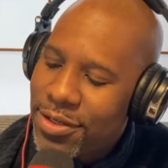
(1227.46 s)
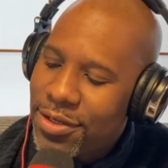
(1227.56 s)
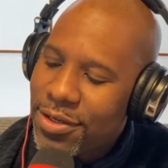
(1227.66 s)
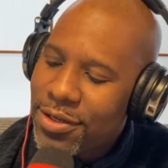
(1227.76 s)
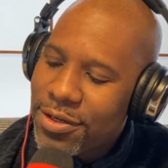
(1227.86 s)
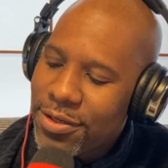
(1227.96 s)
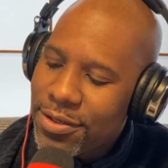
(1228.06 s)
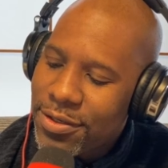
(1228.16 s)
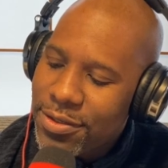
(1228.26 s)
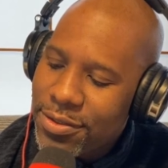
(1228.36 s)

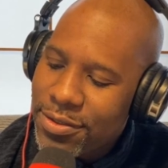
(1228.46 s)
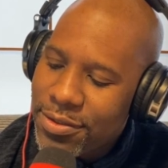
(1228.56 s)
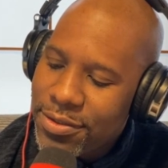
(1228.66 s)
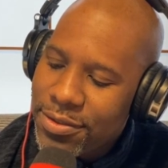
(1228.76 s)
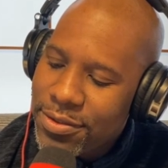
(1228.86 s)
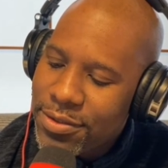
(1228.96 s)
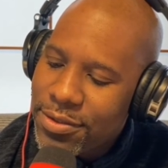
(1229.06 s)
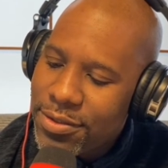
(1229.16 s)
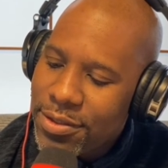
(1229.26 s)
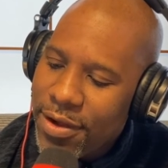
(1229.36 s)

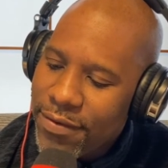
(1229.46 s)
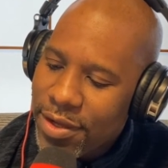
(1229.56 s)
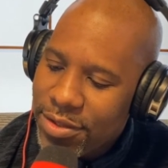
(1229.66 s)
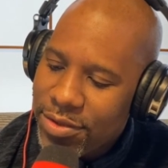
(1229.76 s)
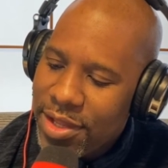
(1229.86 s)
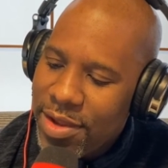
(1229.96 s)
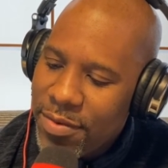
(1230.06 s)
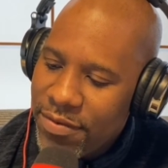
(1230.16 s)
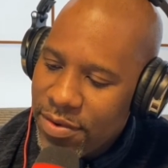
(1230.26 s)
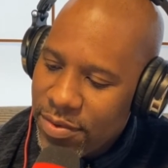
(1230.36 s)
girl, I forgot the
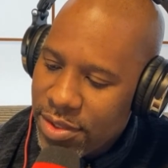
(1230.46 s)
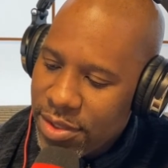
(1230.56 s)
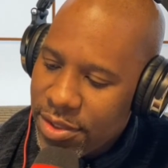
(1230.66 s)
name of it. With